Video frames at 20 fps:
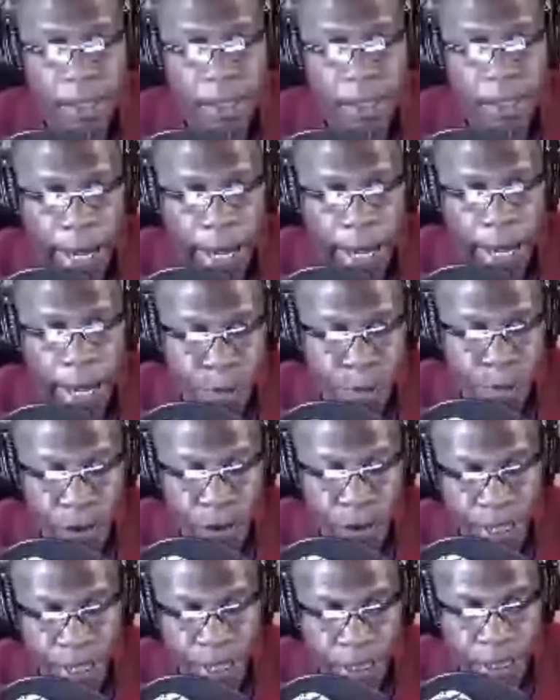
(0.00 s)
As
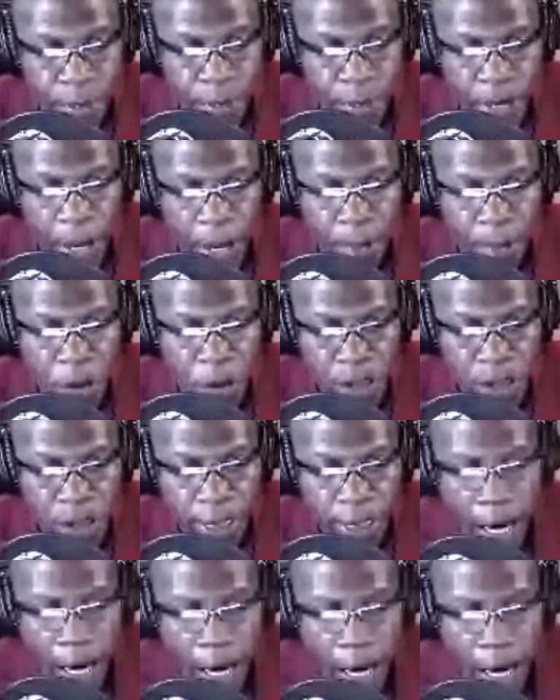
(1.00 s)
predicted by most
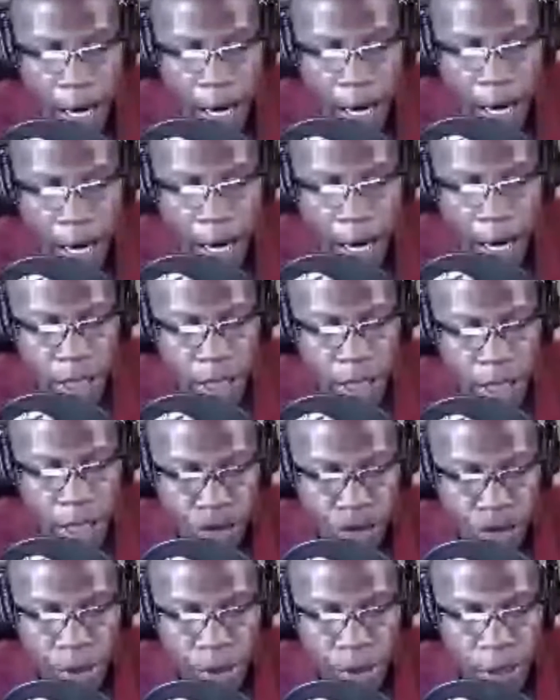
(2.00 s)
economists in this
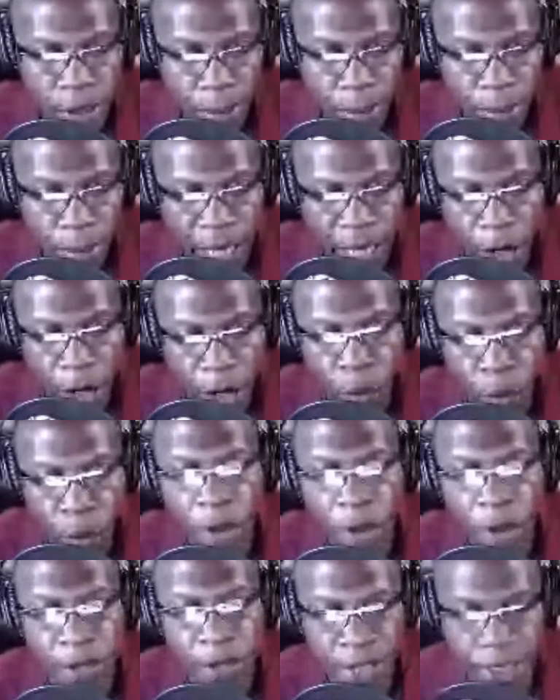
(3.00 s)
country, black wealth
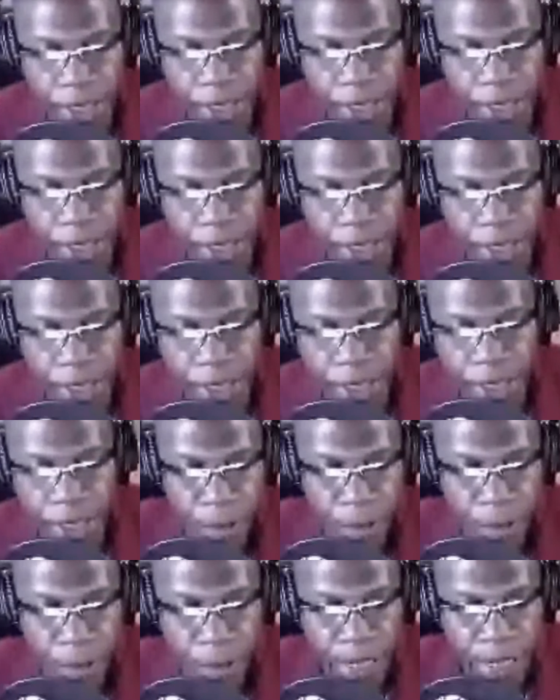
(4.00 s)
is expected to
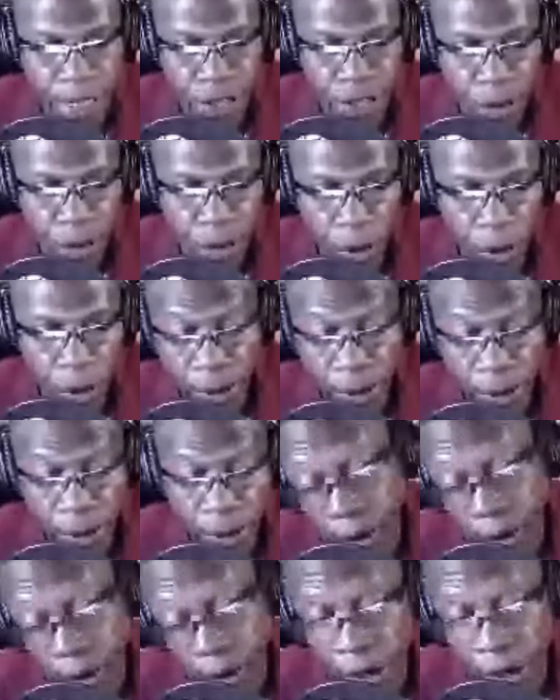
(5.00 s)
be at 0, and I would
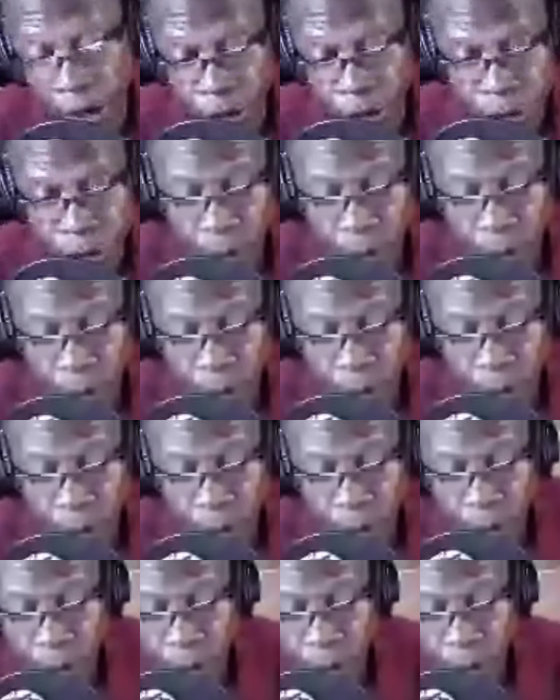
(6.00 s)
argue is probably
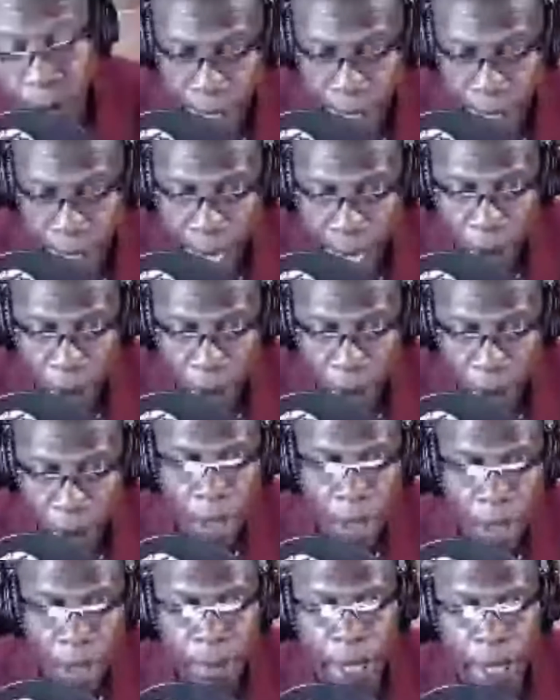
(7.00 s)
there now,
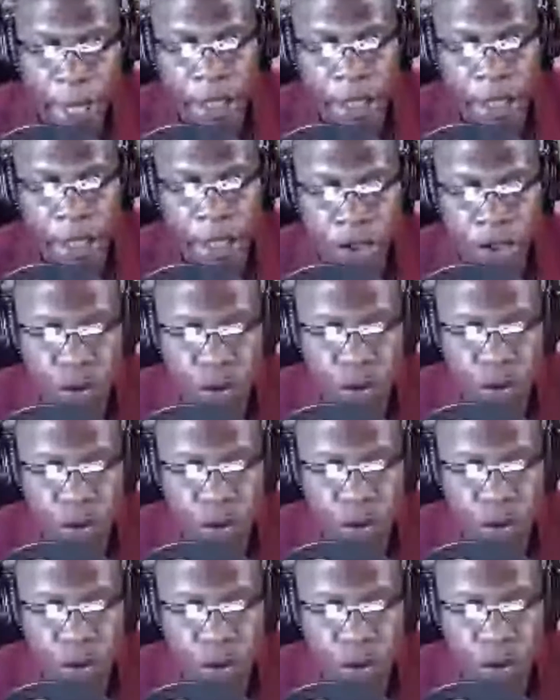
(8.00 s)
by the year
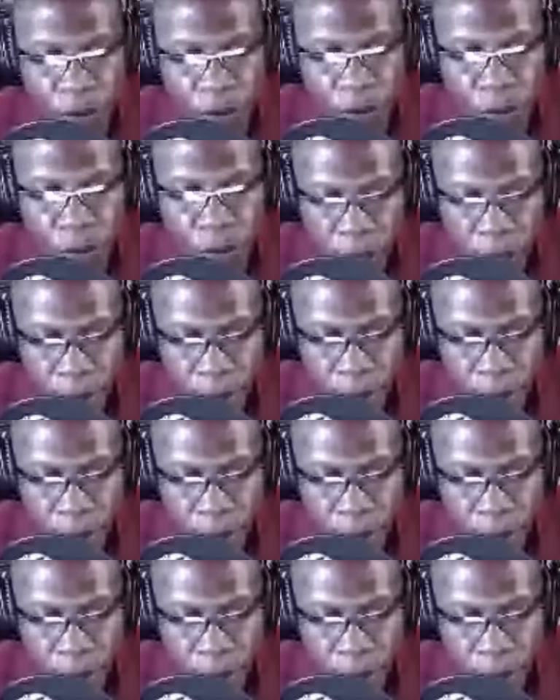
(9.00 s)
2053.